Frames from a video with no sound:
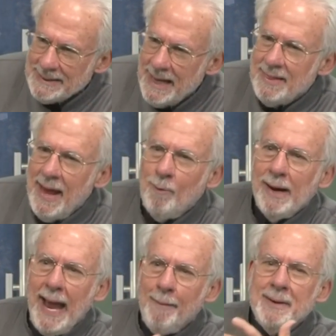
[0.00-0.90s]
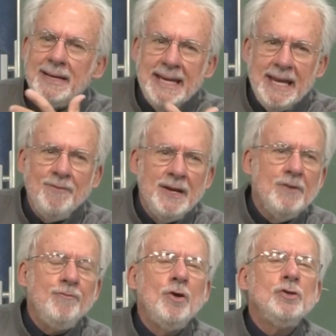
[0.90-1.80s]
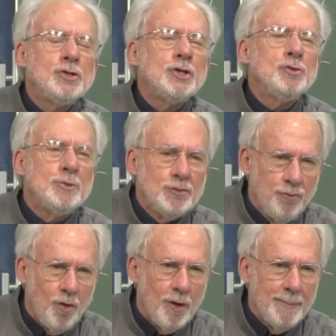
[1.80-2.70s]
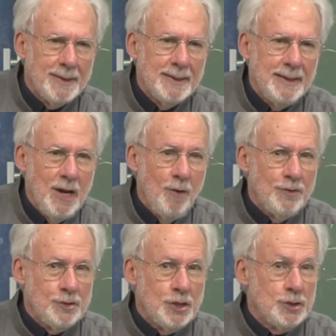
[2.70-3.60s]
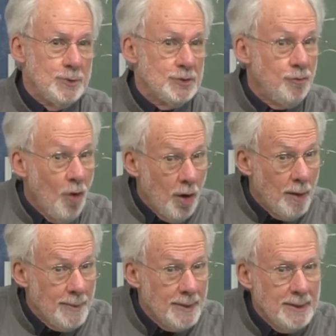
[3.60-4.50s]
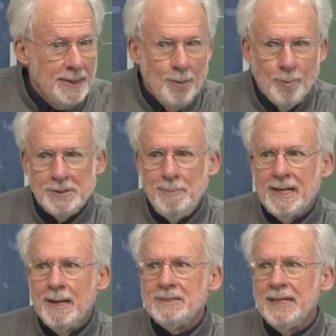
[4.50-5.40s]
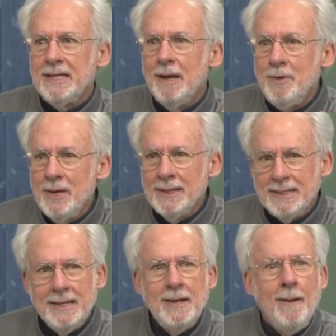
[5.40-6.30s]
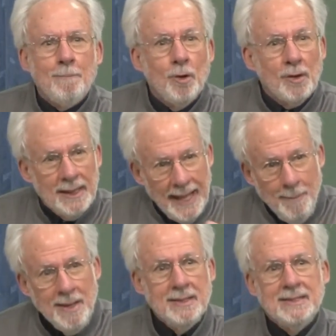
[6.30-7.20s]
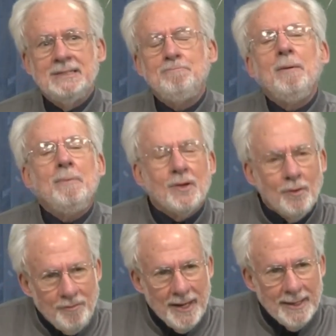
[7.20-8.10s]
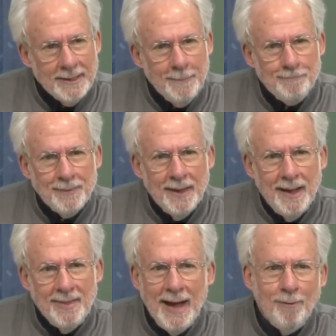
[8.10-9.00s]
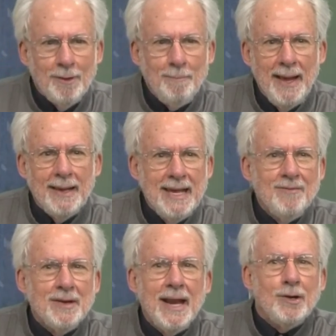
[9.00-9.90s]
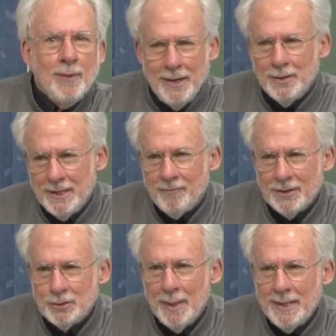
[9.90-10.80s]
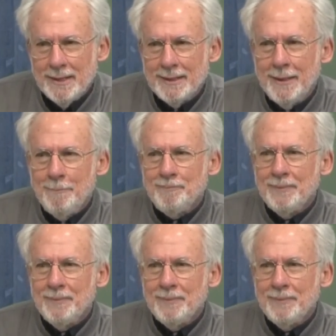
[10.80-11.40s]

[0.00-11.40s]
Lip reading: He said that would happen even if no church was formed. Now, if a church was formed, which becomes a community proclaiming this biblical faith, that would make even a greater difference, wouldn't it?